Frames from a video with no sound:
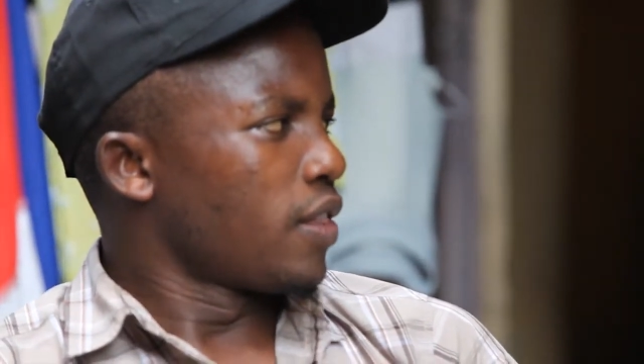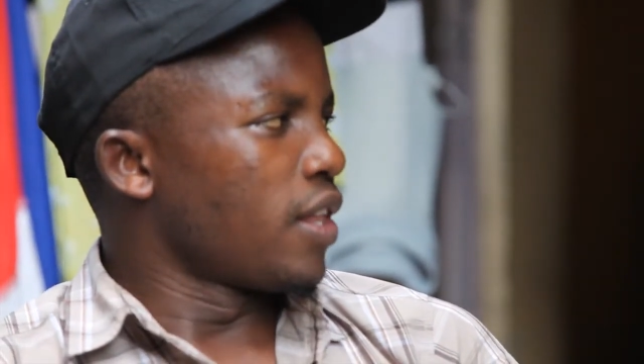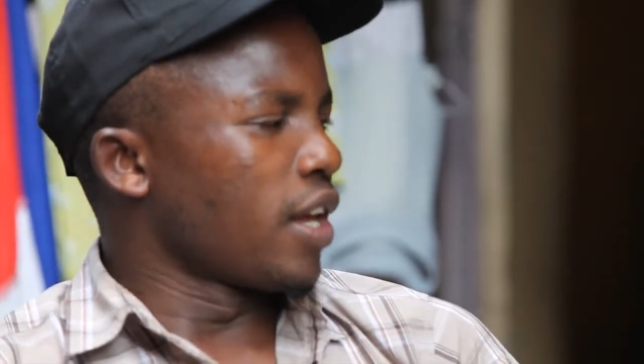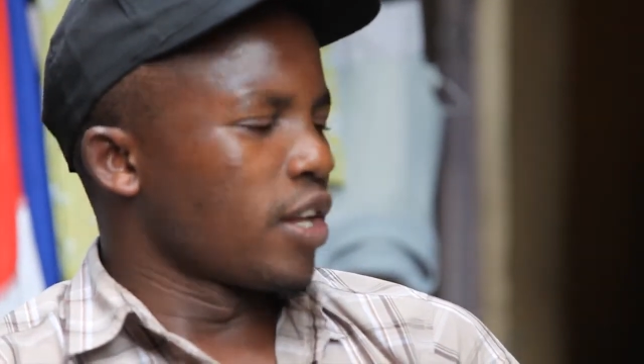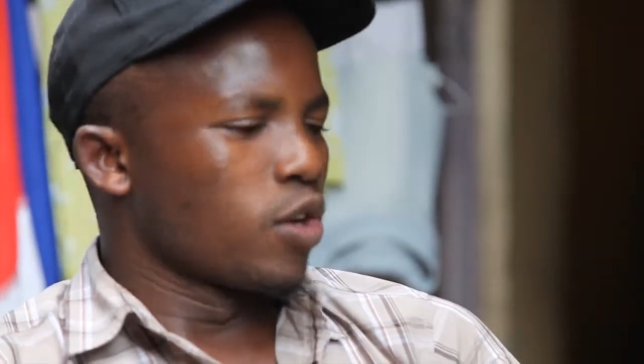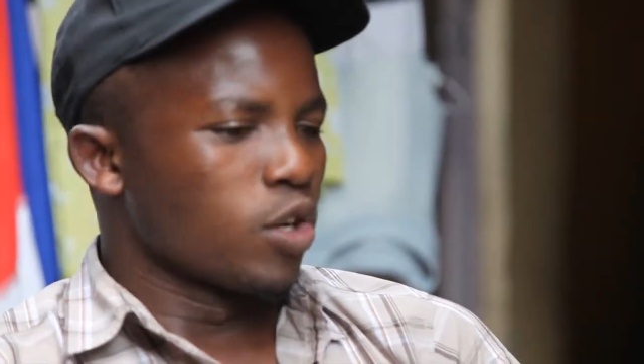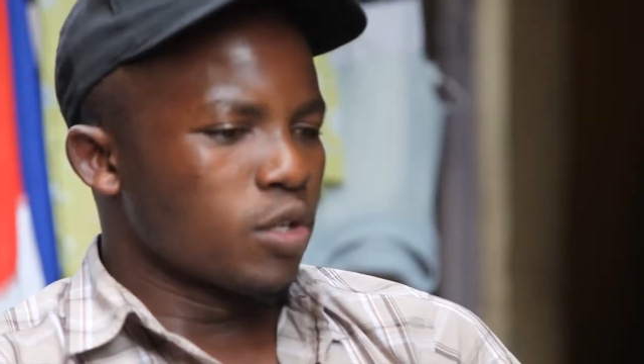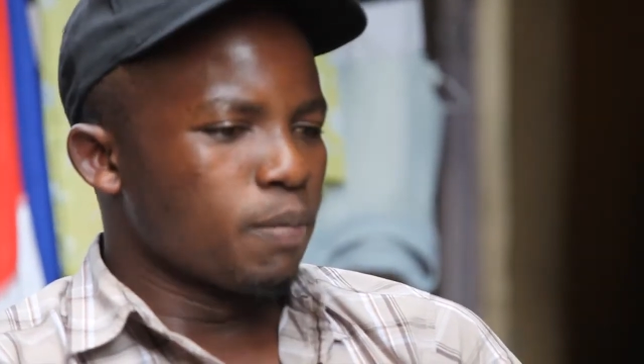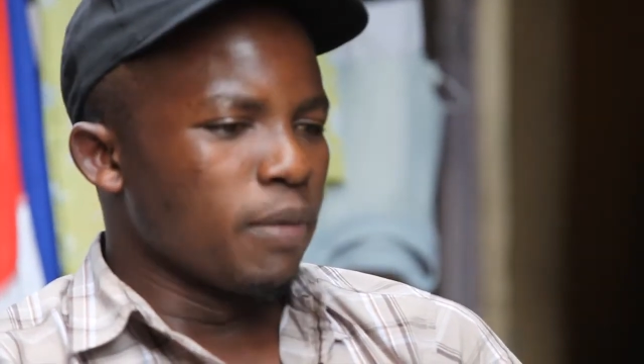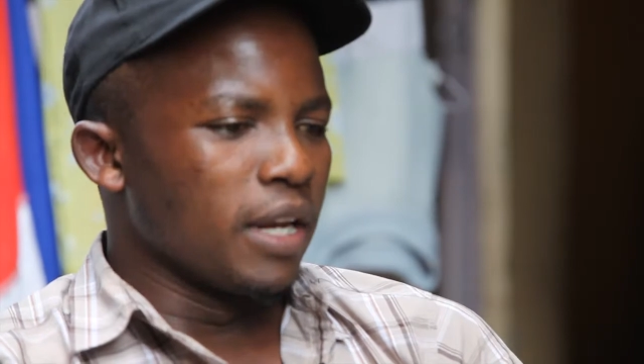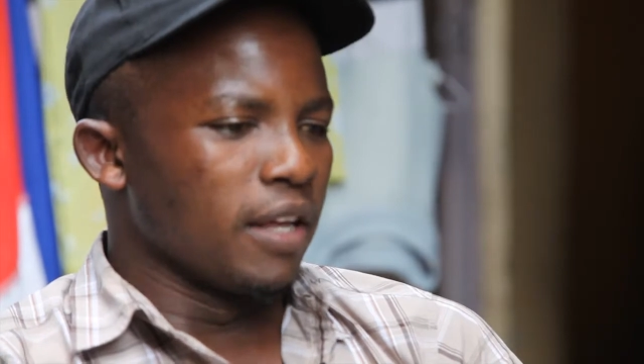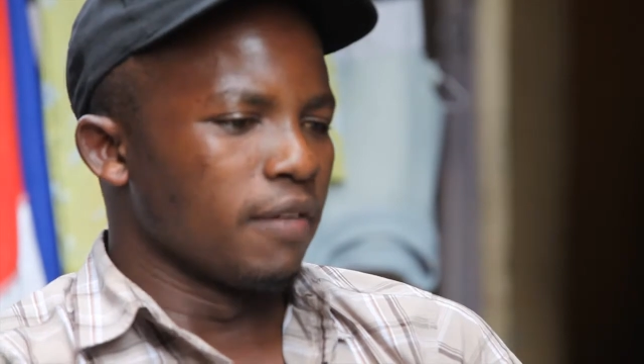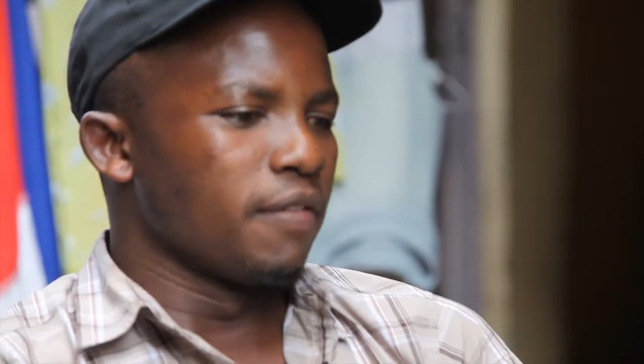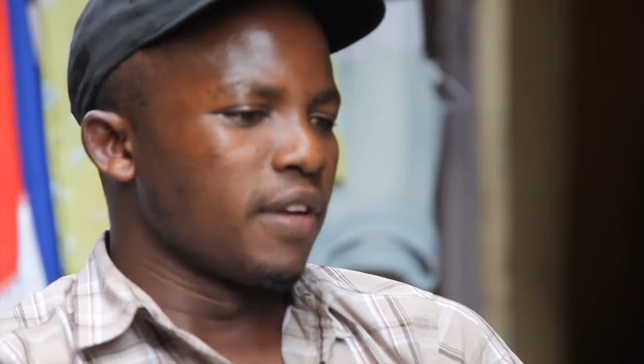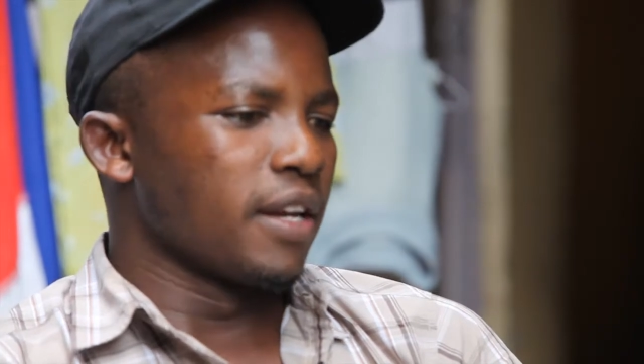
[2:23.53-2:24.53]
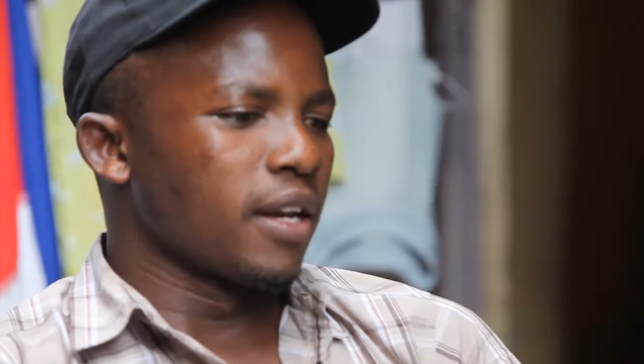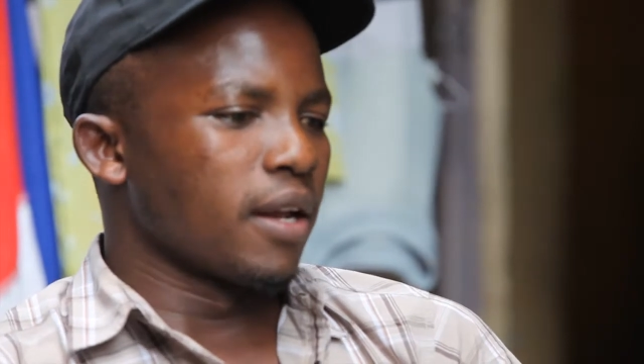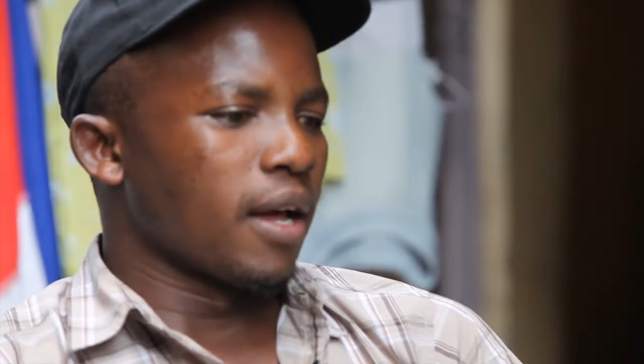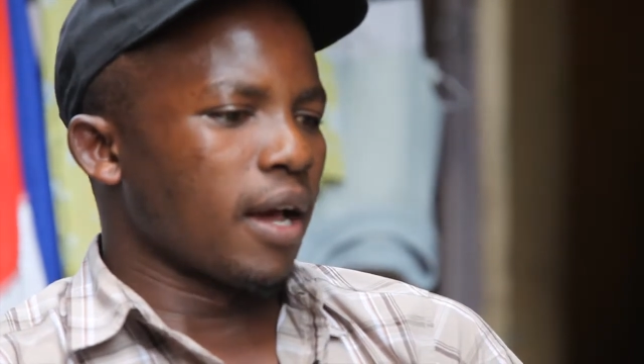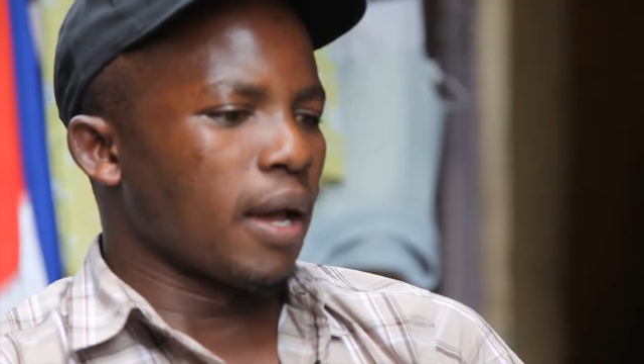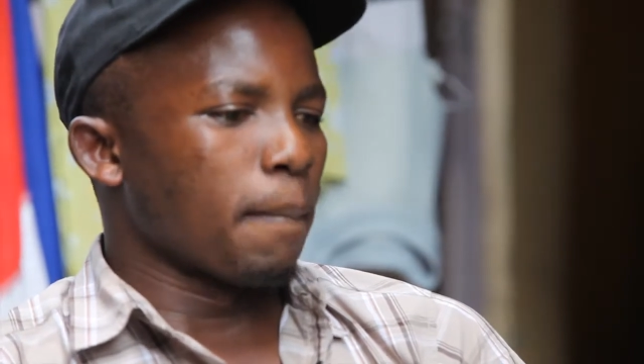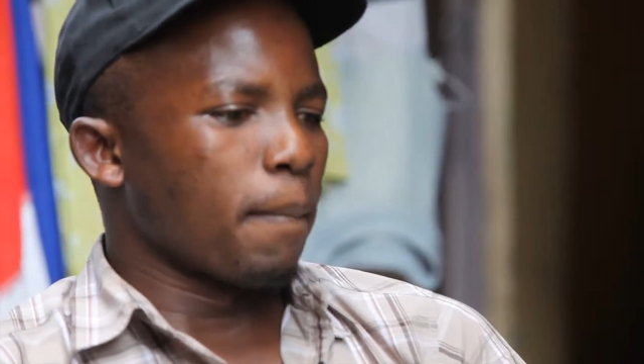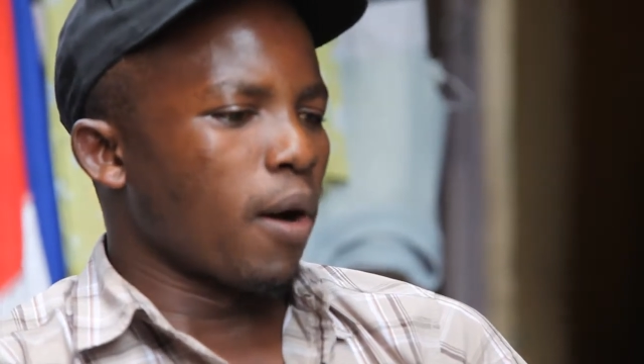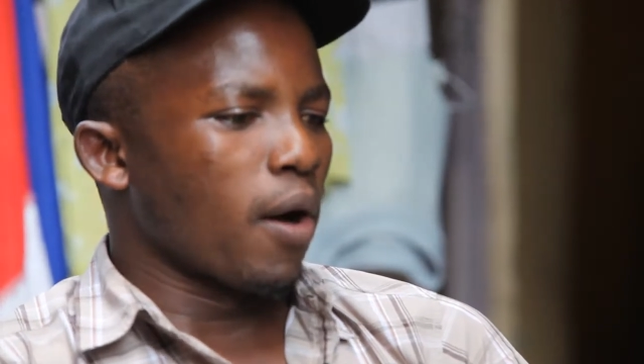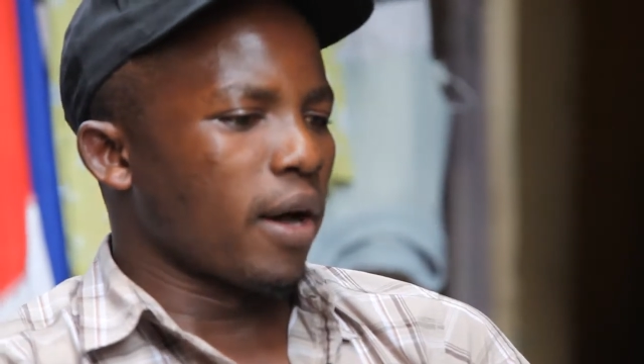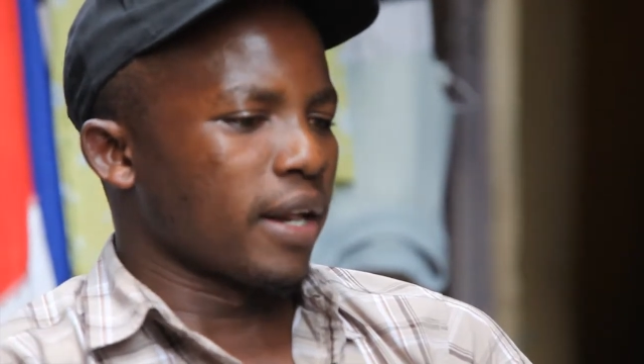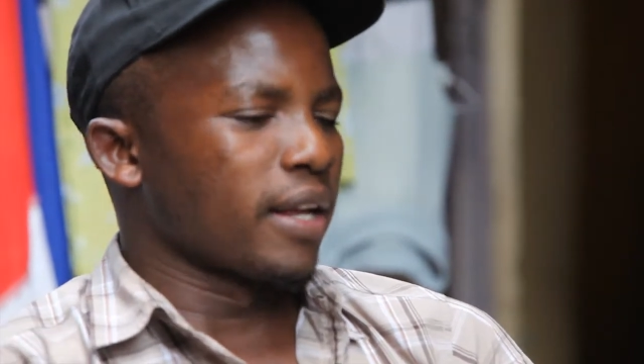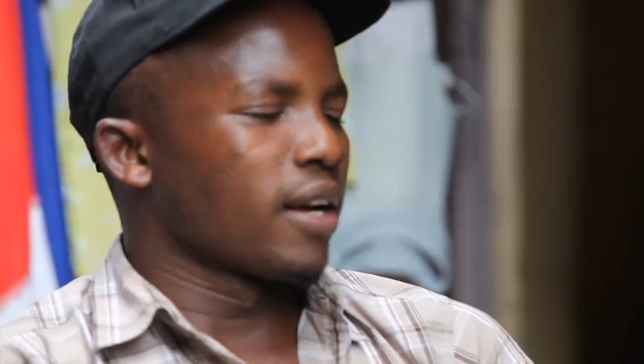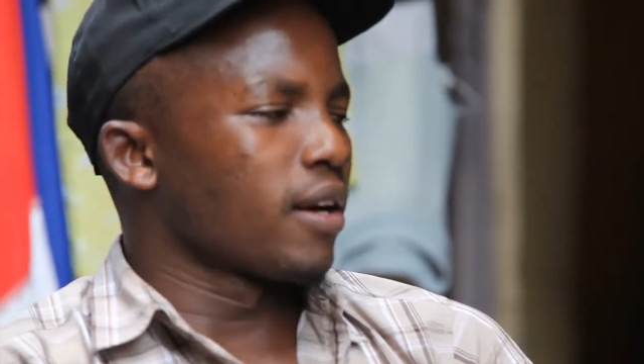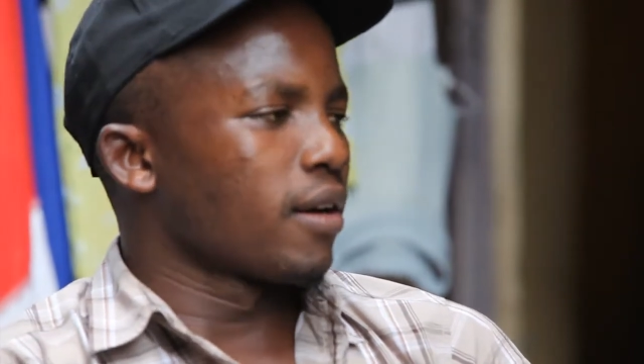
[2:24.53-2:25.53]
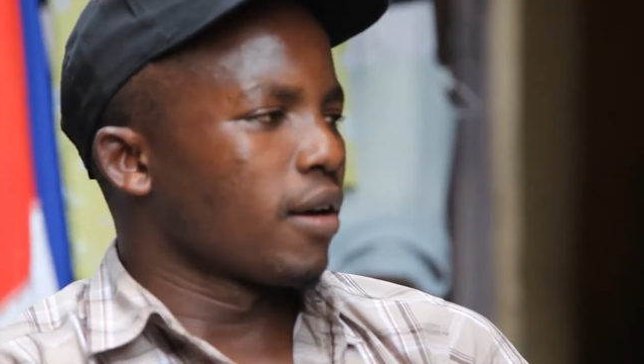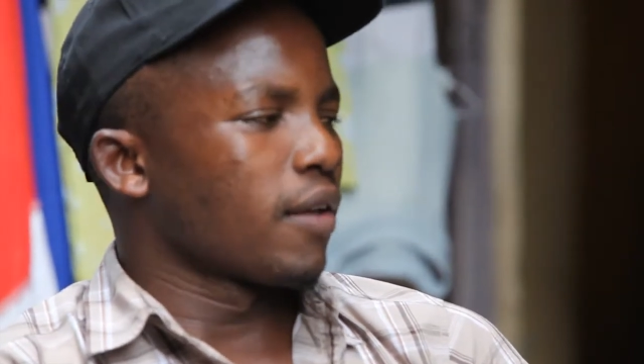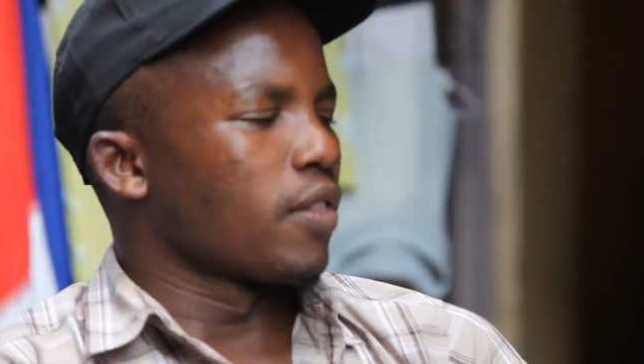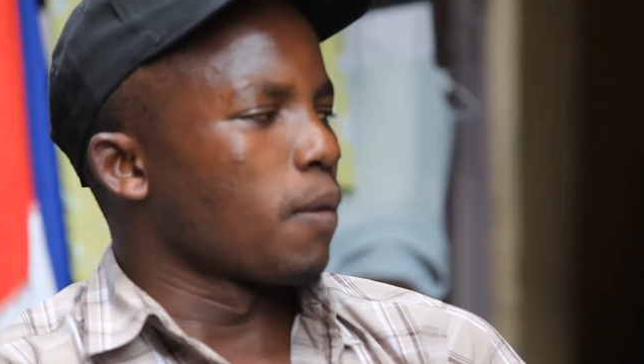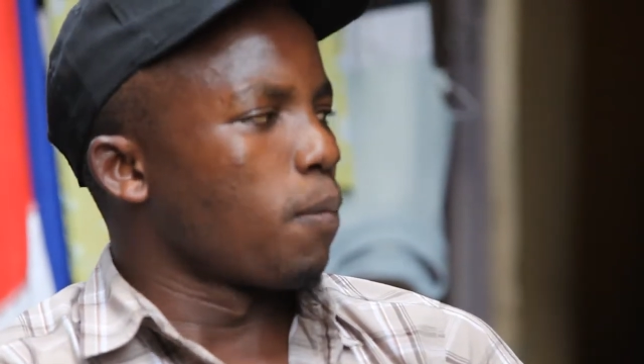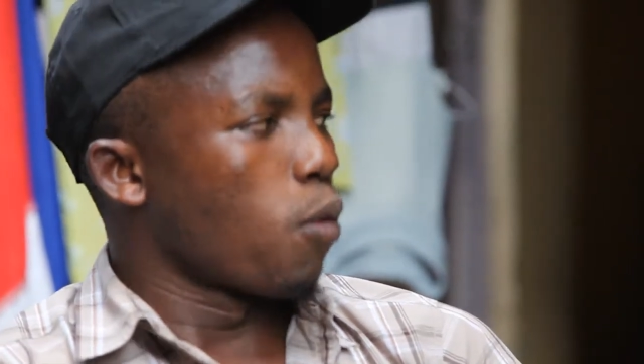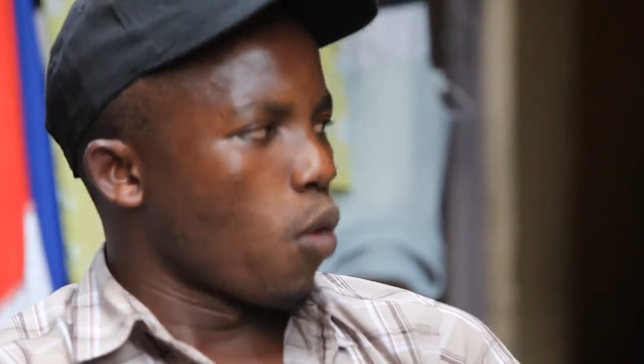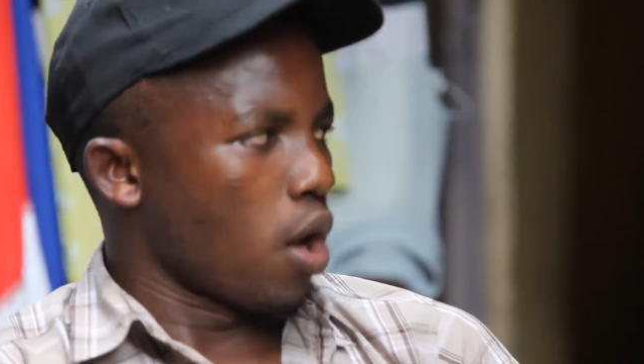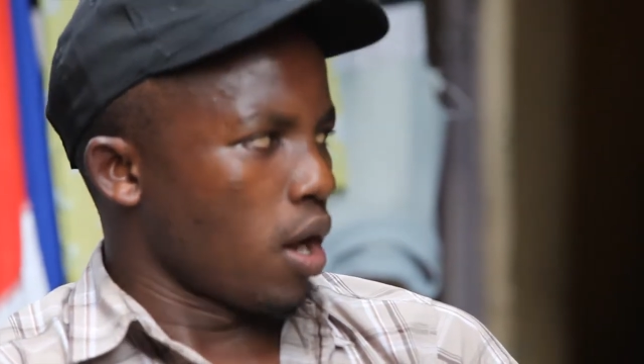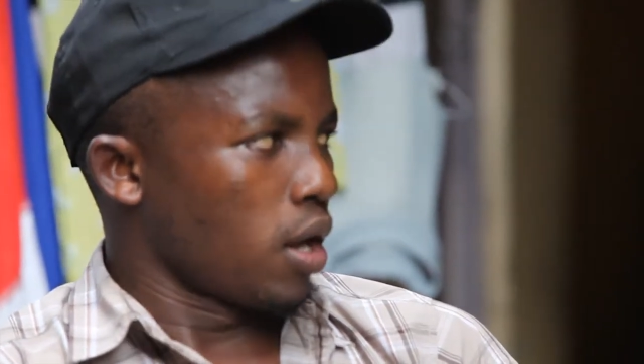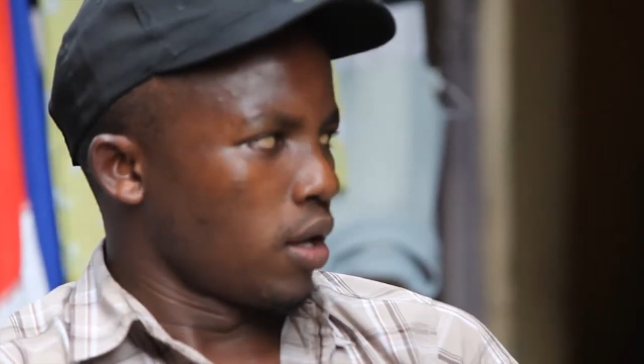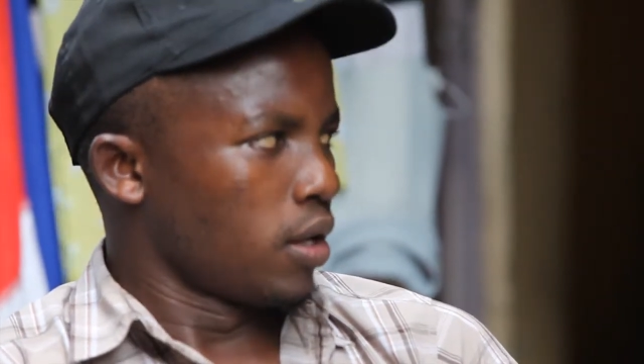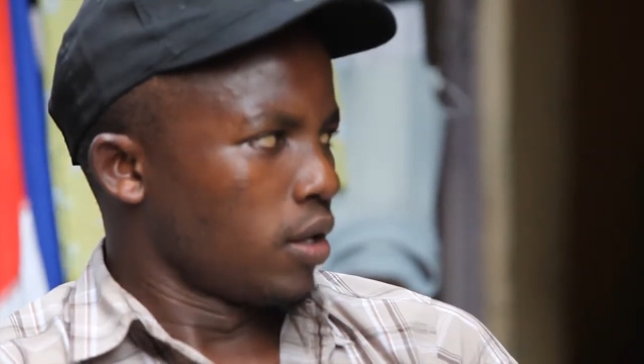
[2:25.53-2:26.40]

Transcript: They don't believe in empowering the poor.